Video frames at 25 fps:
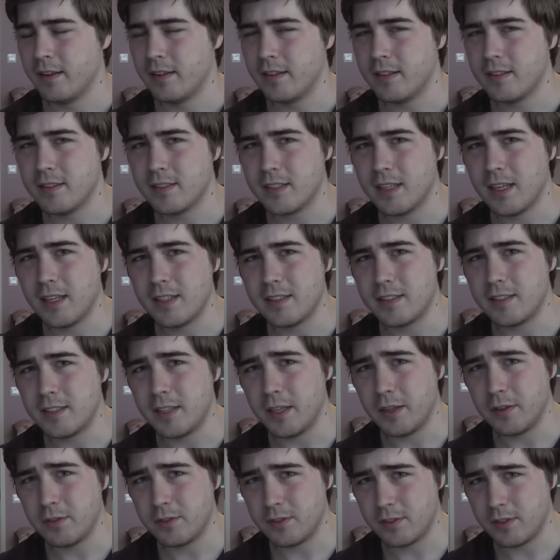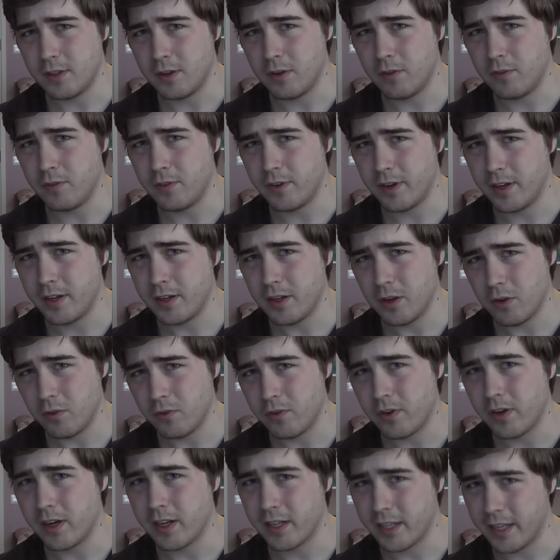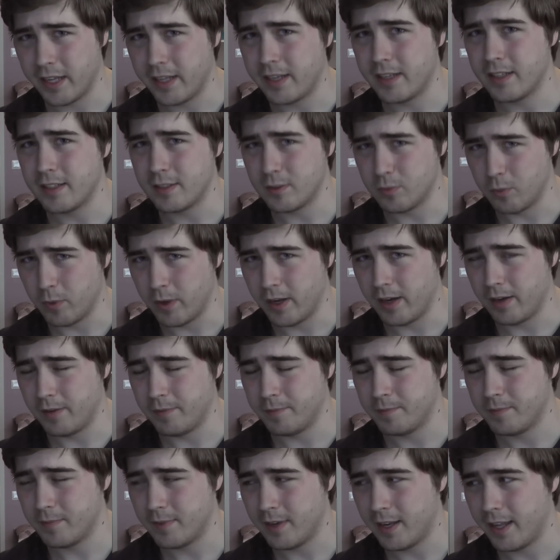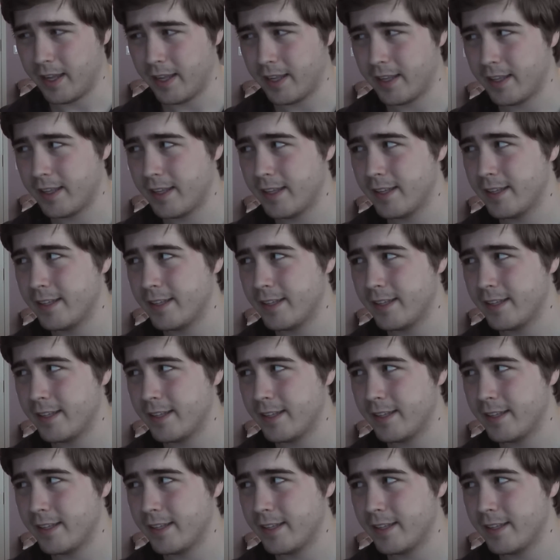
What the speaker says: this gets used over and over again as well. Like,